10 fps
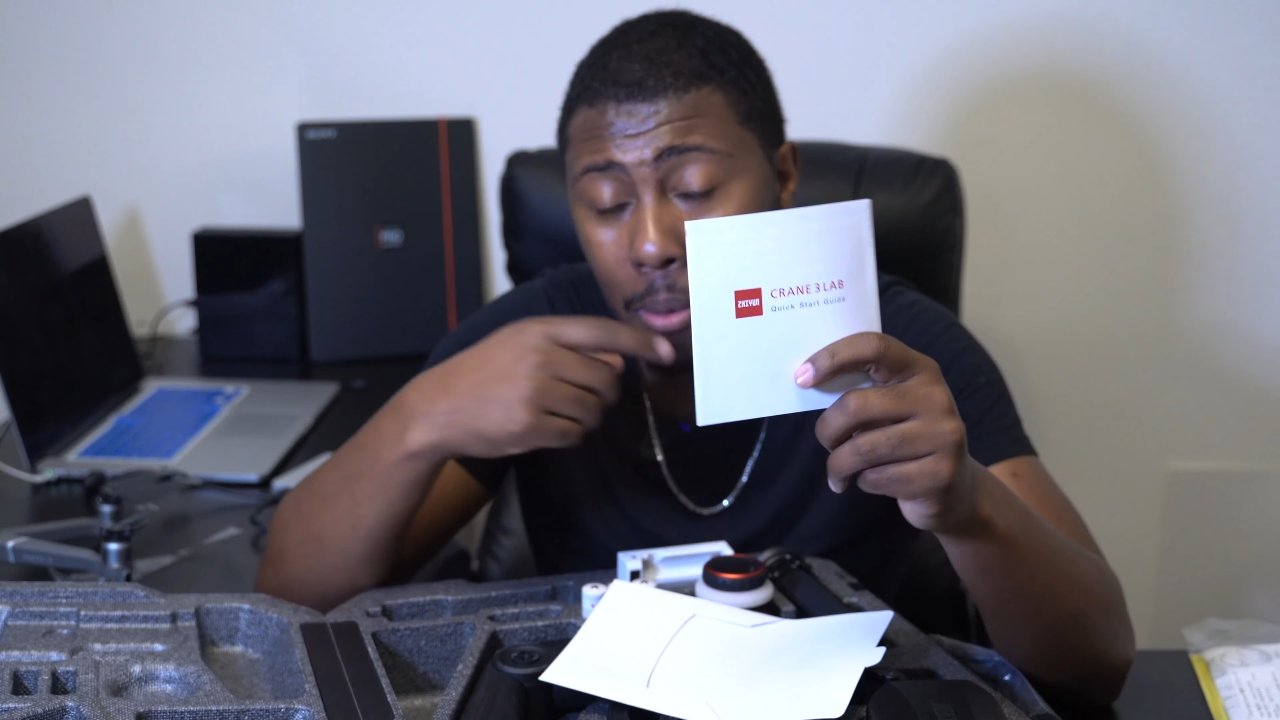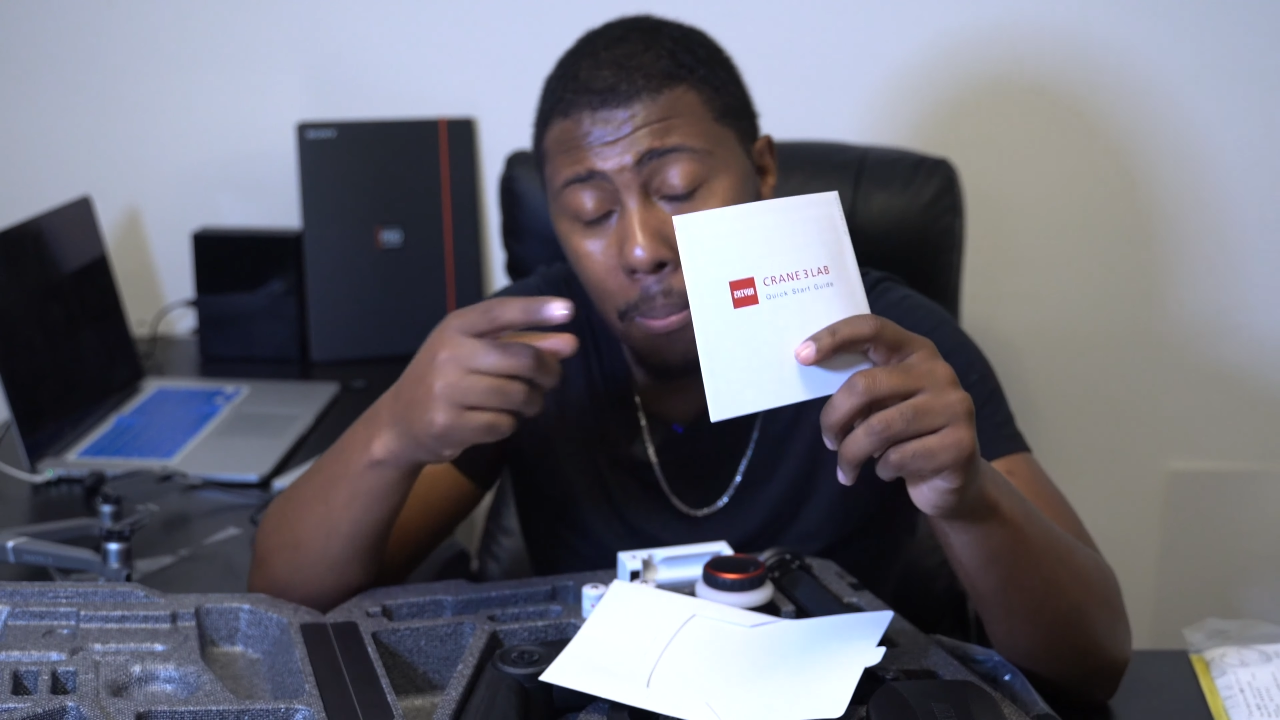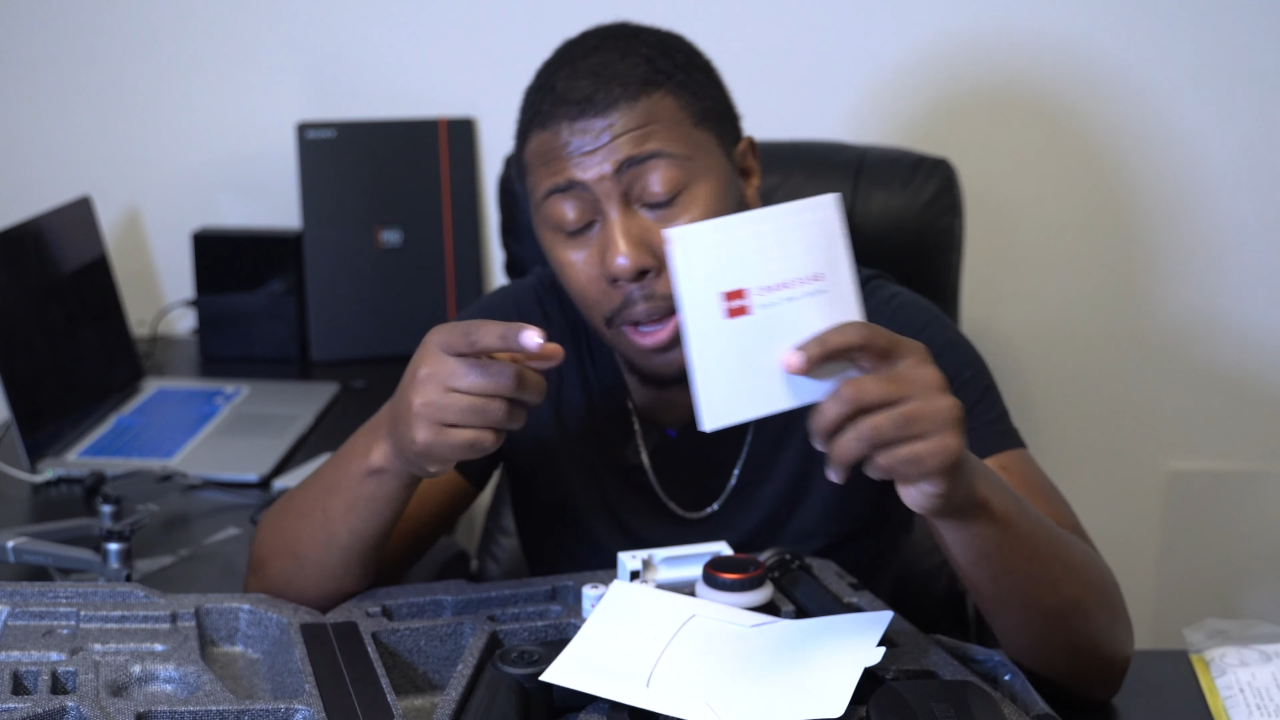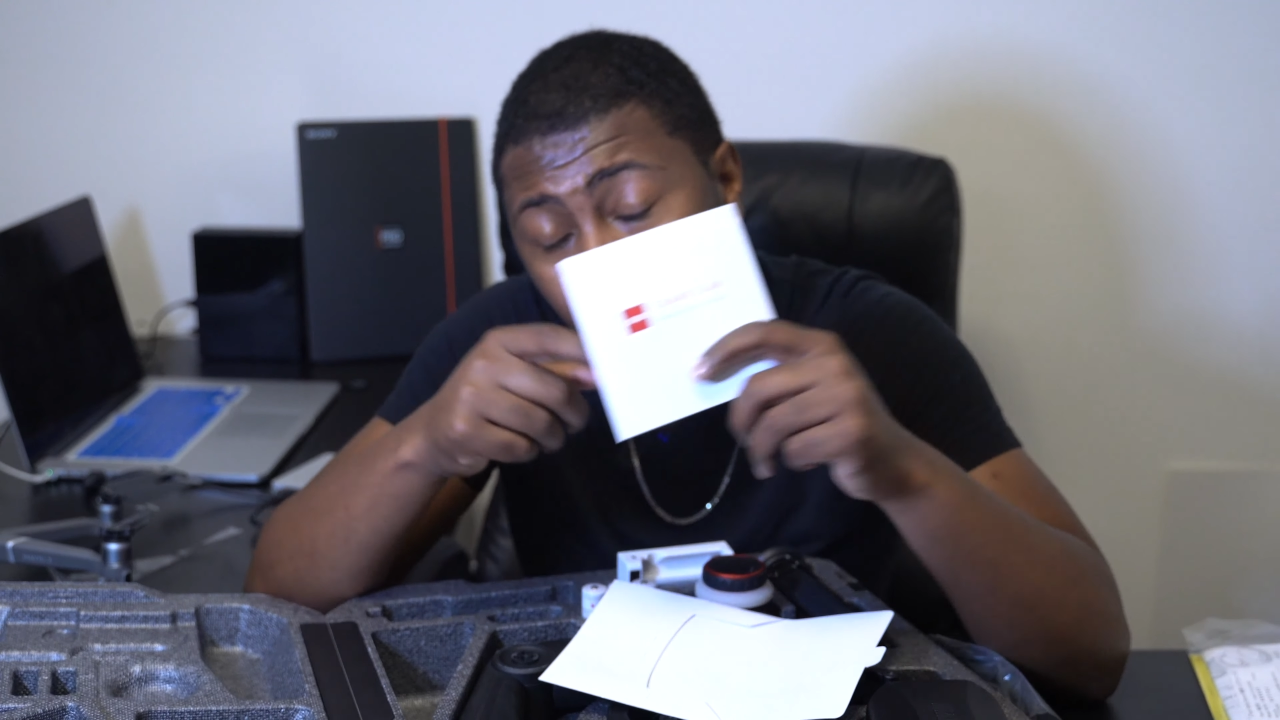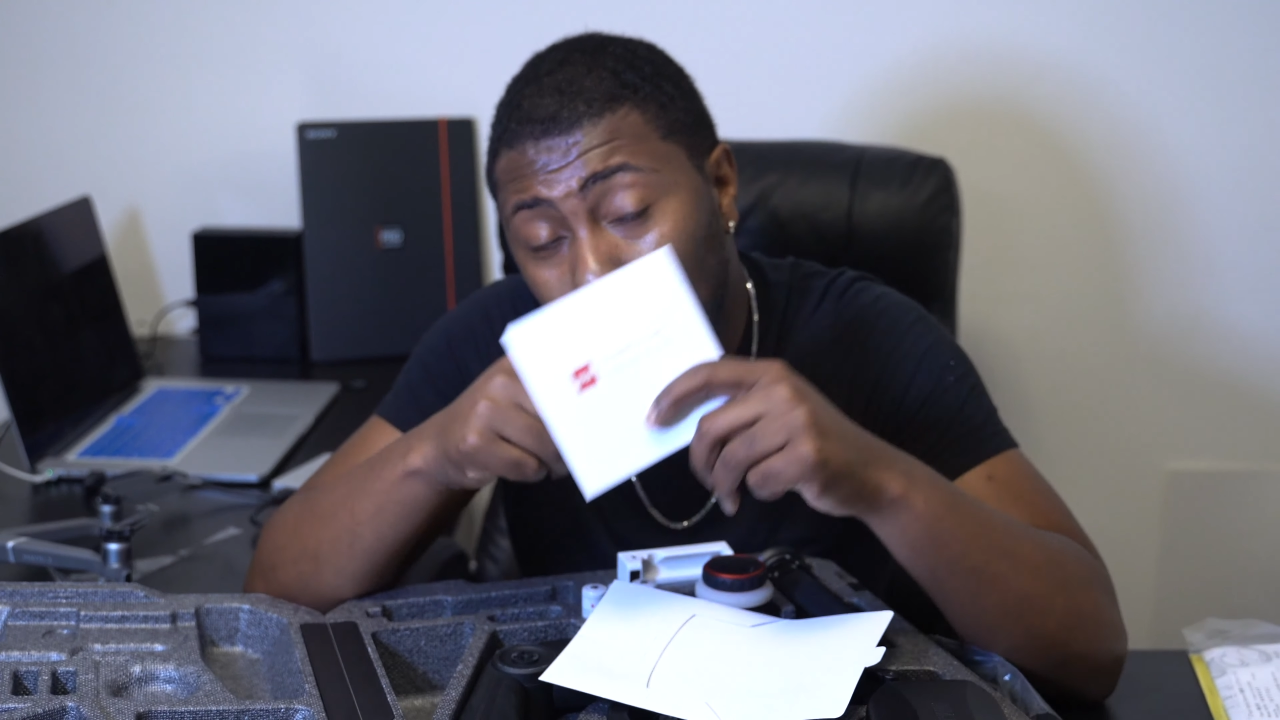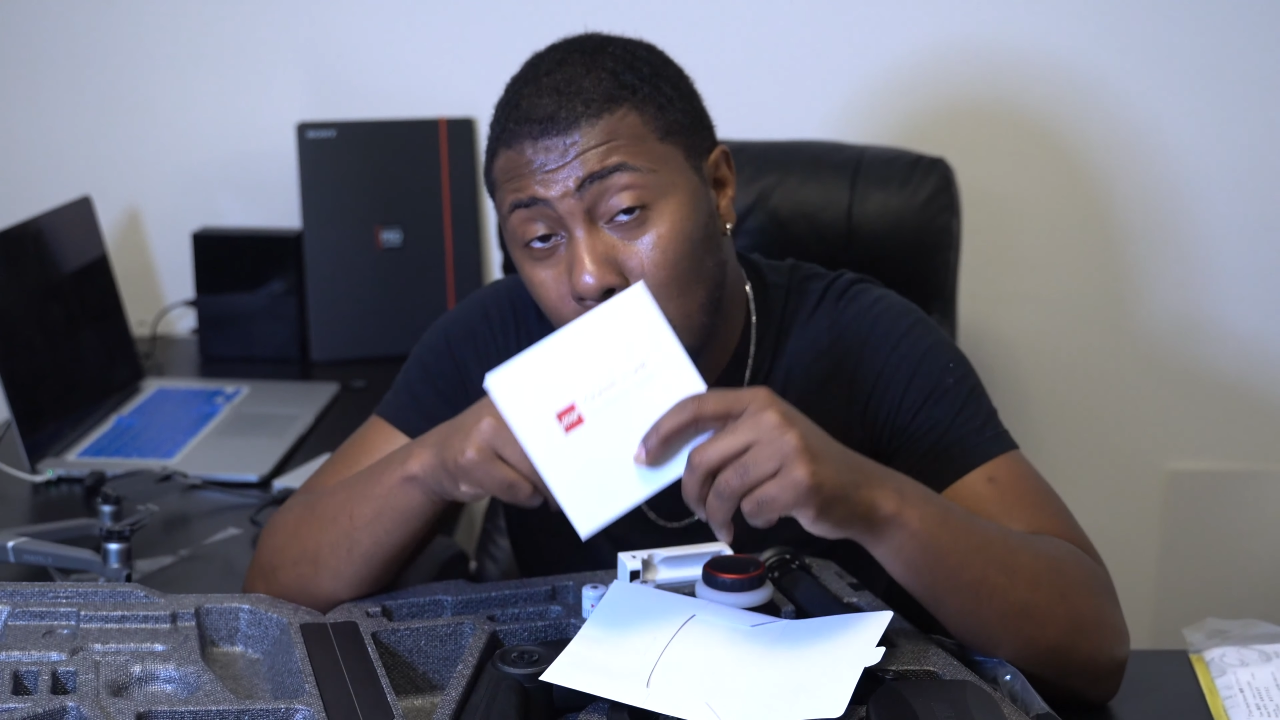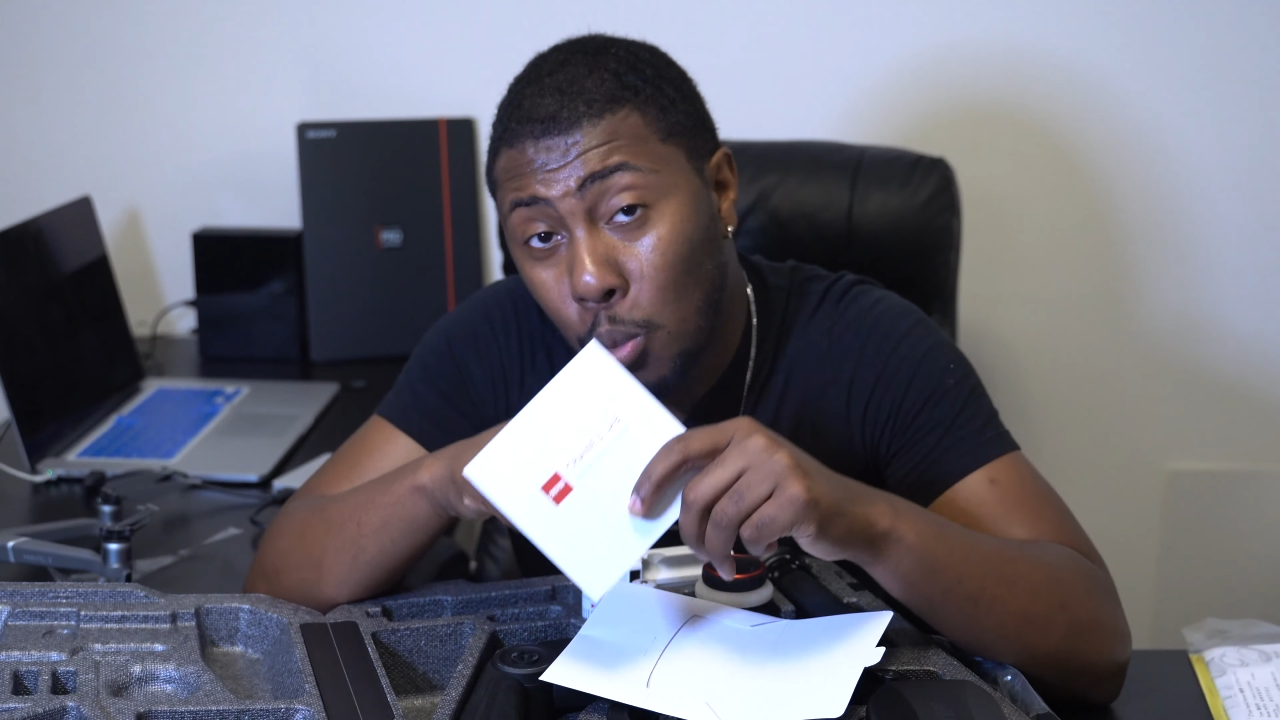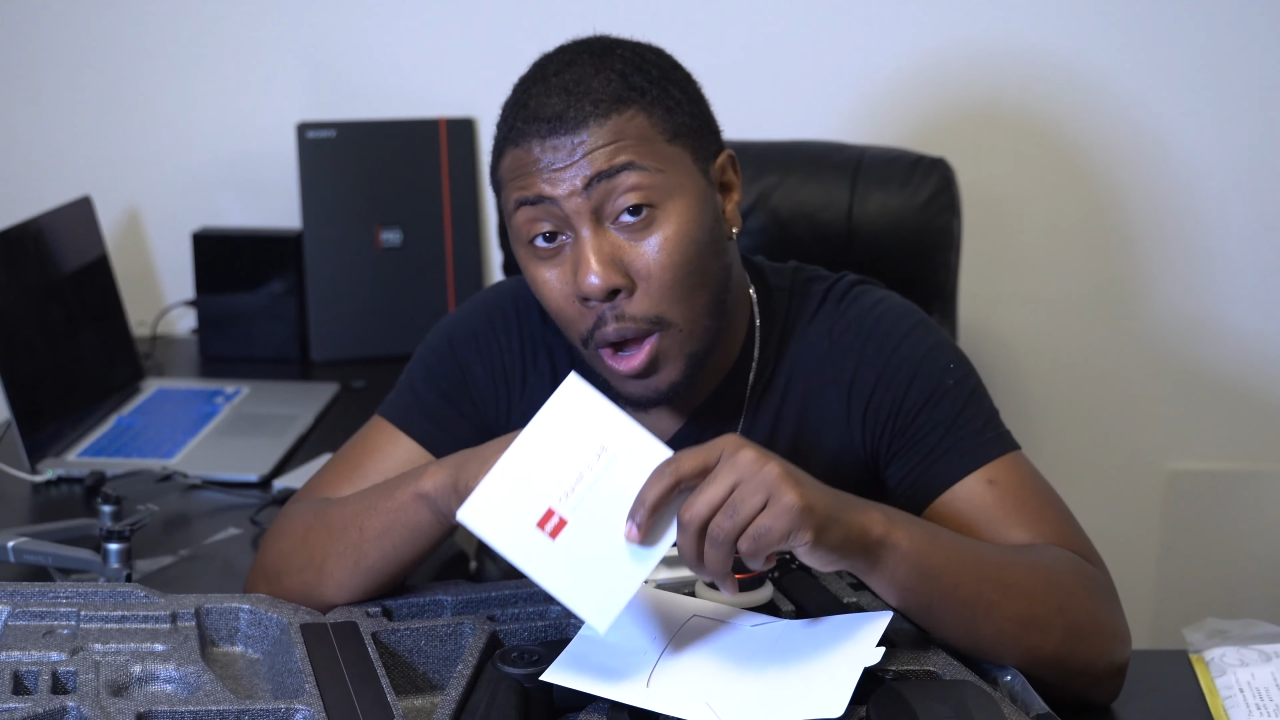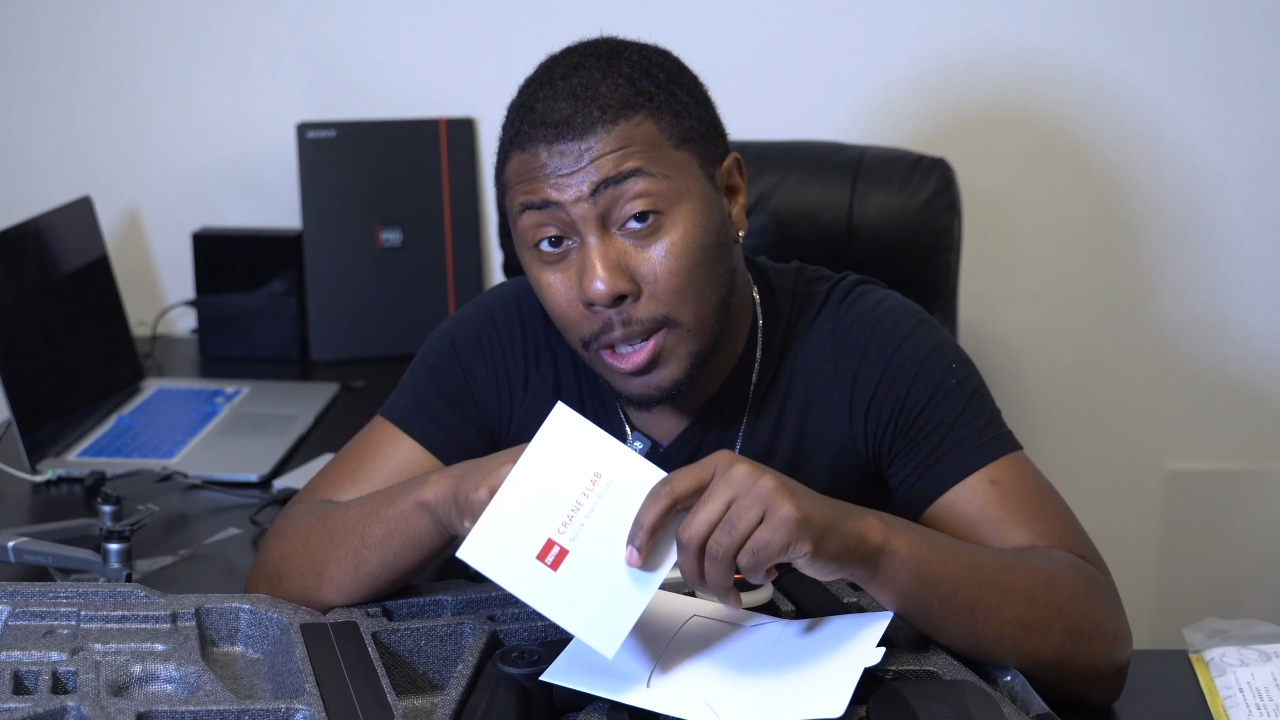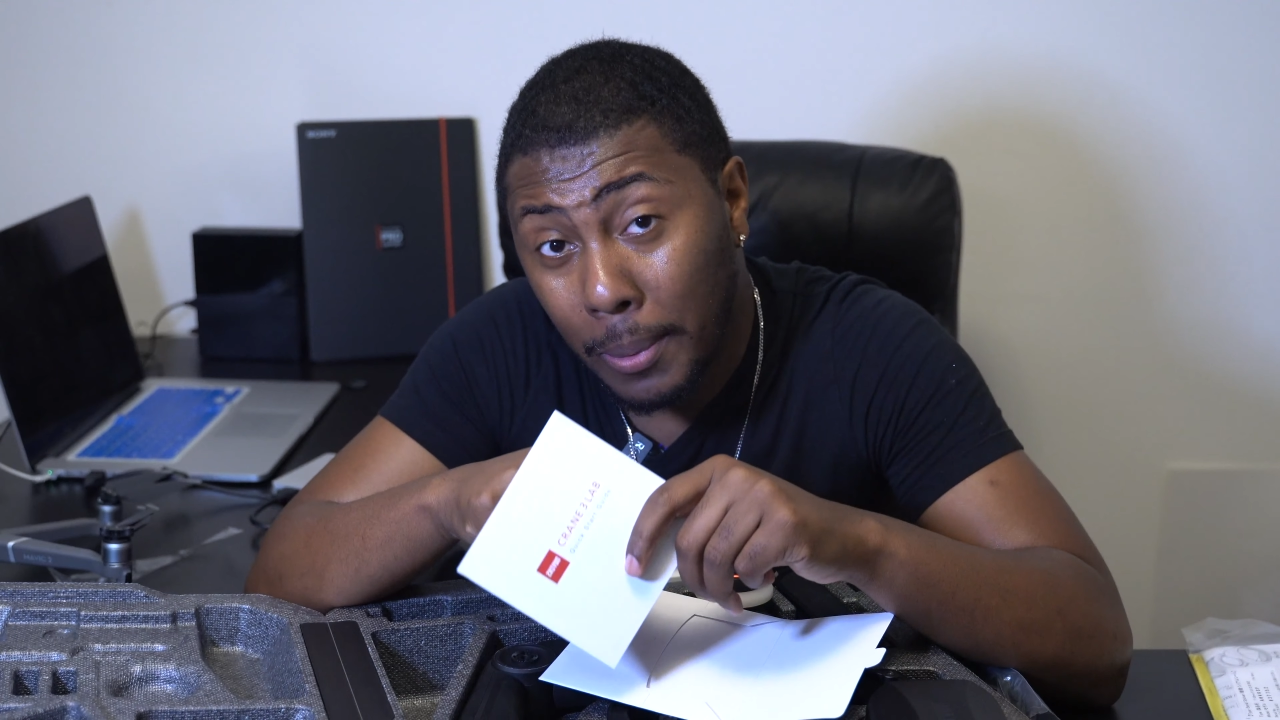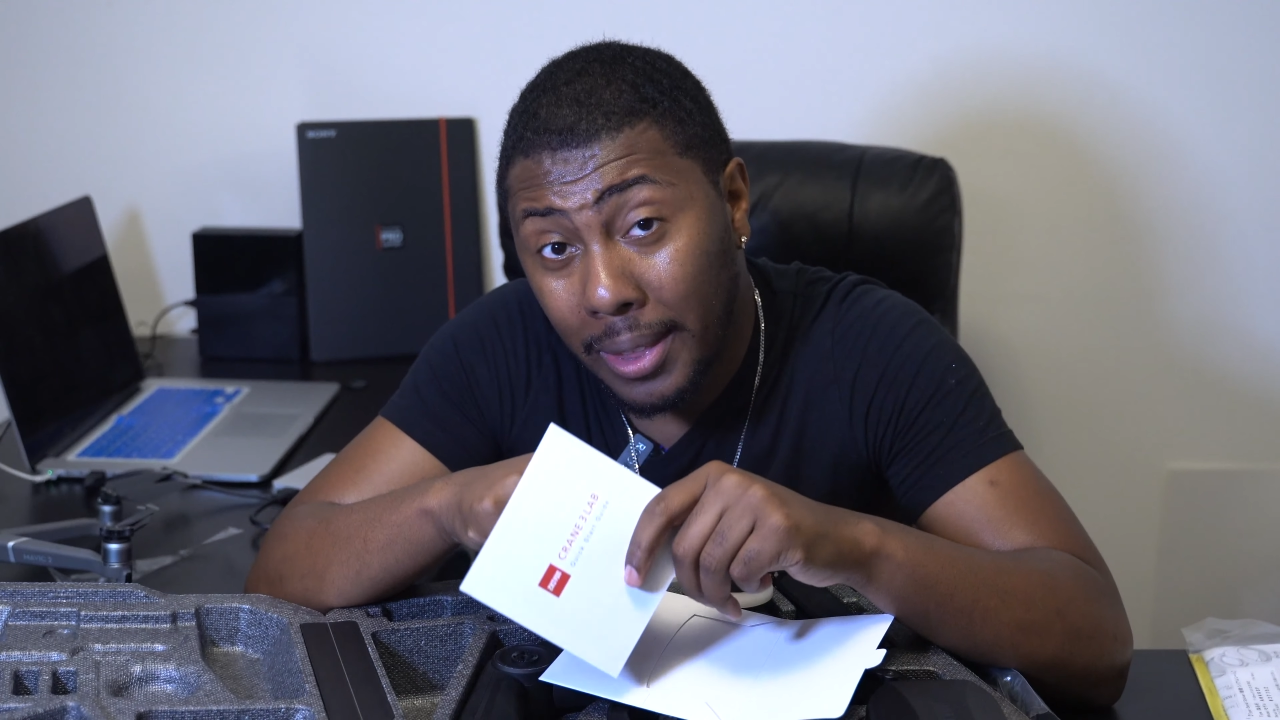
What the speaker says: make sure you watch my